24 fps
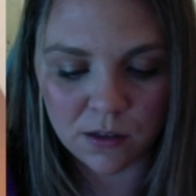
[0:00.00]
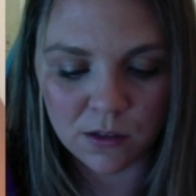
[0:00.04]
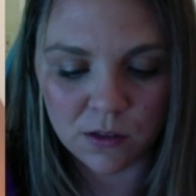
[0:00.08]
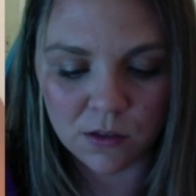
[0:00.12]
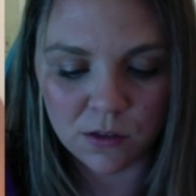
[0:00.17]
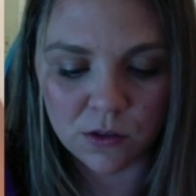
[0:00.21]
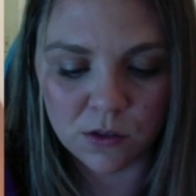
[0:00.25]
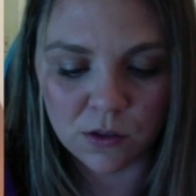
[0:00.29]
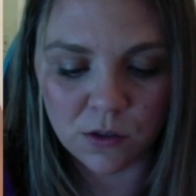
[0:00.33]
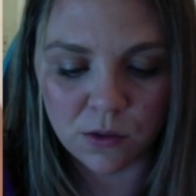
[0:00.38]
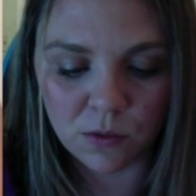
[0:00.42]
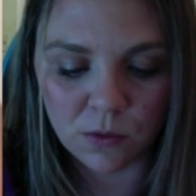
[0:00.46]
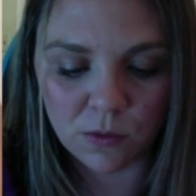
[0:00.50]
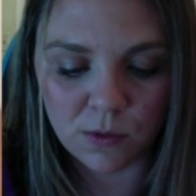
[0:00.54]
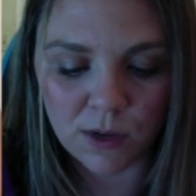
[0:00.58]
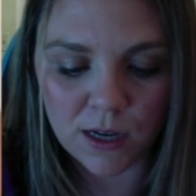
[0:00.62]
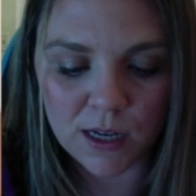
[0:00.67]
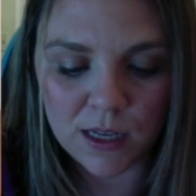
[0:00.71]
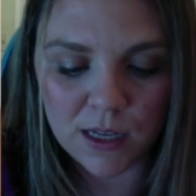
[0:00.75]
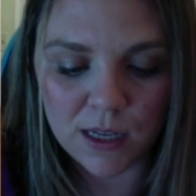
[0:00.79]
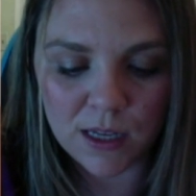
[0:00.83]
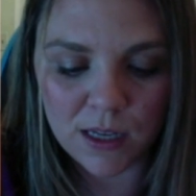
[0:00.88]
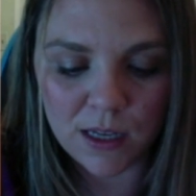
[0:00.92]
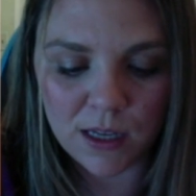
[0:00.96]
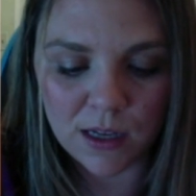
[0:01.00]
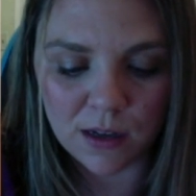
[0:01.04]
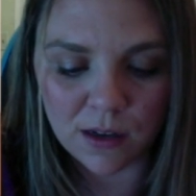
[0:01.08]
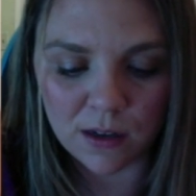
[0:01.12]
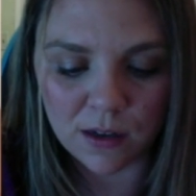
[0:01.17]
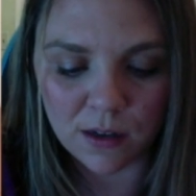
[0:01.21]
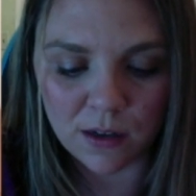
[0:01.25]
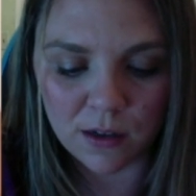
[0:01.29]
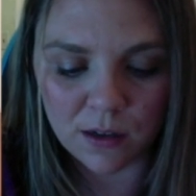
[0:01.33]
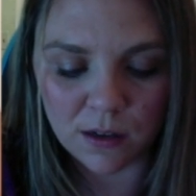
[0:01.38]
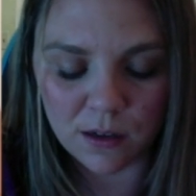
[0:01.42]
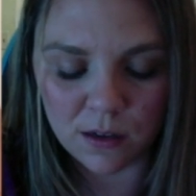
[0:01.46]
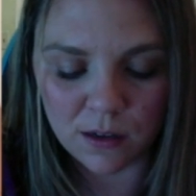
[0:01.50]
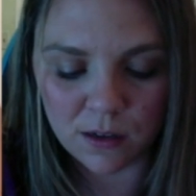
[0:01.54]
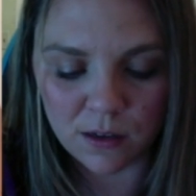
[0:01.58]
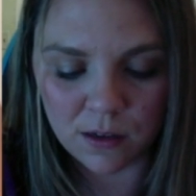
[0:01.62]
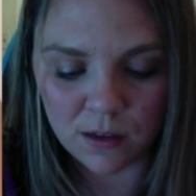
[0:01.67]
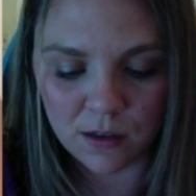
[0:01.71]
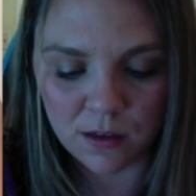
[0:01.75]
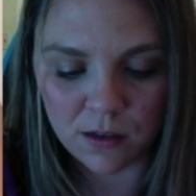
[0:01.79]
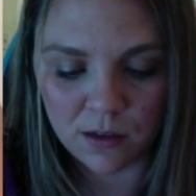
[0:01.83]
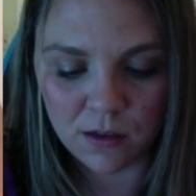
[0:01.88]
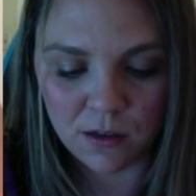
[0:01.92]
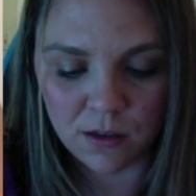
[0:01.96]
So right here
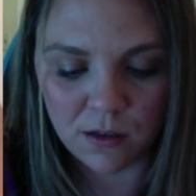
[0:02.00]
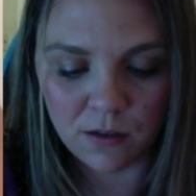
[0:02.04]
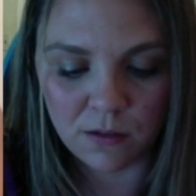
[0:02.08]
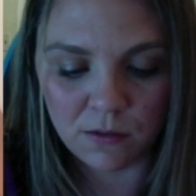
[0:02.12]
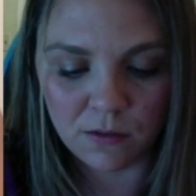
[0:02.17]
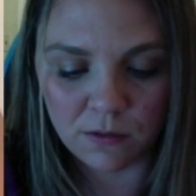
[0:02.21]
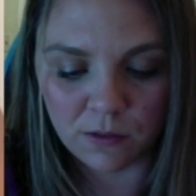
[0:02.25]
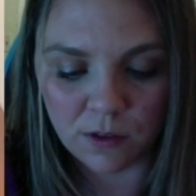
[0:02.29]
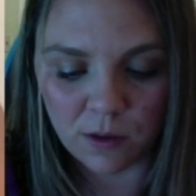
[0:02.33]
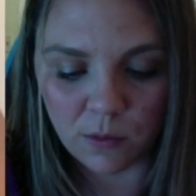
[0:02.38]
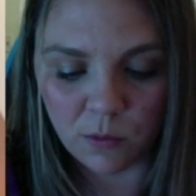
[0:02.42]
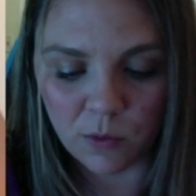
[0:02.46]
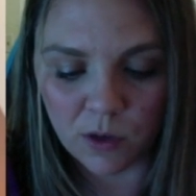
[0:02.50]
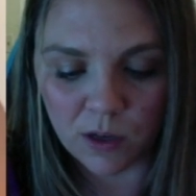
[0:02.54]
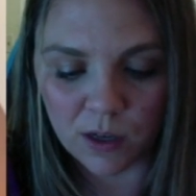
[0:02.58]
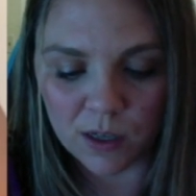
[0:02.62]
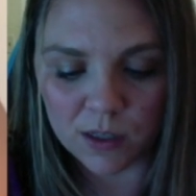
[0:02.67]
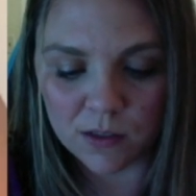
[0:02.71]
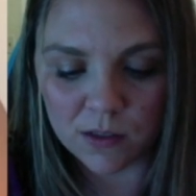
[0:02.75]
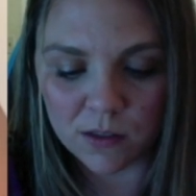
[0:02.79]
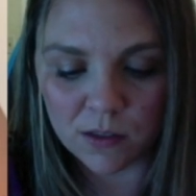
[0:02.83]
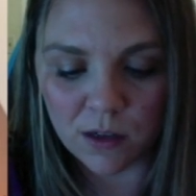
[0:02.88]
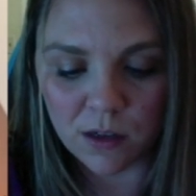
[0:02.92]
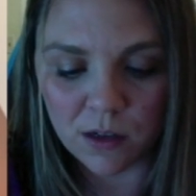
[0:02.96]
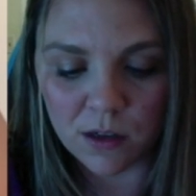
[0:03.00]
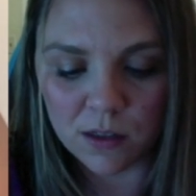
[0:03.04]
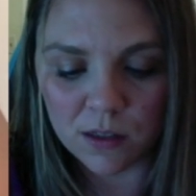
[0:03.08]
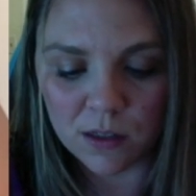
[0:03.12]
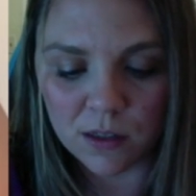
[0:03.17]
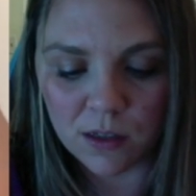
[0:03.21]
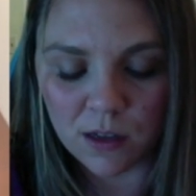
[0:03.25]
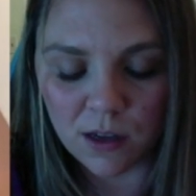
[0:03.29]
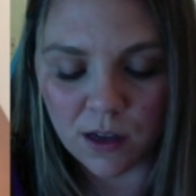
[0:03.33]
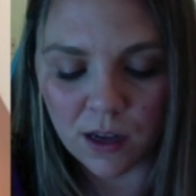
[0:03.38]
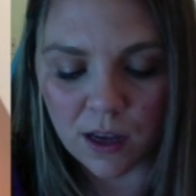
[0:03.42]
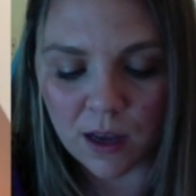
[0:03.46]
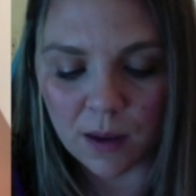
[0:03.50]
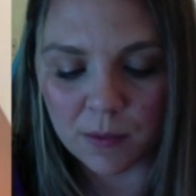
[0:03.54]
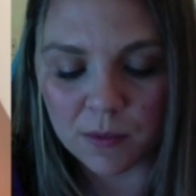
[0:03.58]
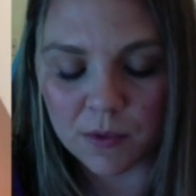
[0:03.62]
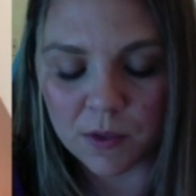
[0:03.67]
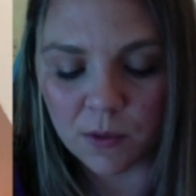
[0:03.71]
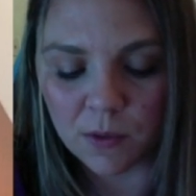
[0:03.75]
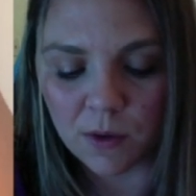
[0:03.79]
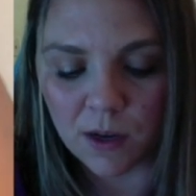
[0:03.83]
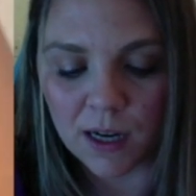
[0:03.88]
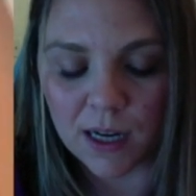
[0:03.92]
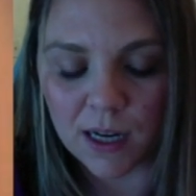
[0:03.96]
from where I start up
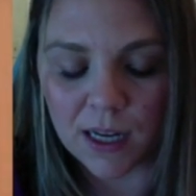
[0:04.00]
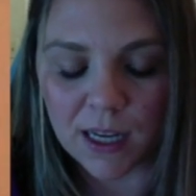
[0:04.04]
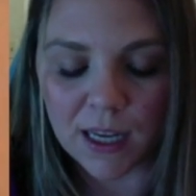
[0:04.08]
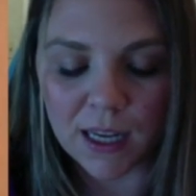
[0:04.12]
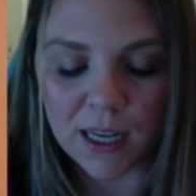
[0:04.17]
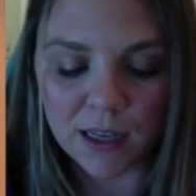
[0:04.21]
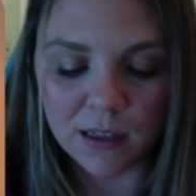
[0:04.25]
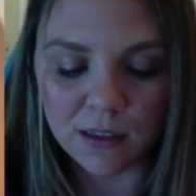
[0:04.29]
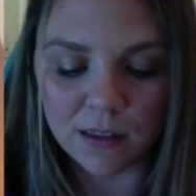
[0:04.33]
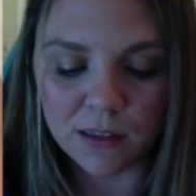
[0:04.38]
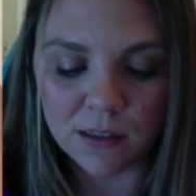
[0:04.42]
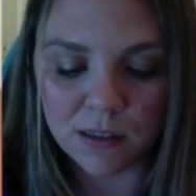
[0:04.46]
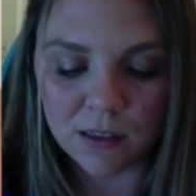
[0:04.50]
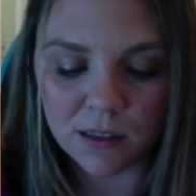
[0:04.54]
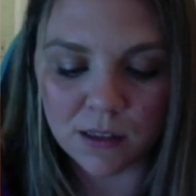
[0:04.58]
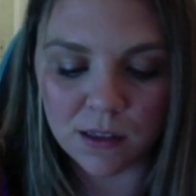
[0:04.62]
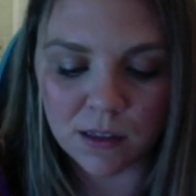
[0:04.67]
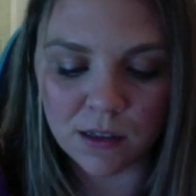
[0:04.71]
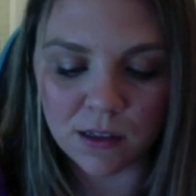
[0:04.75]
to where I end.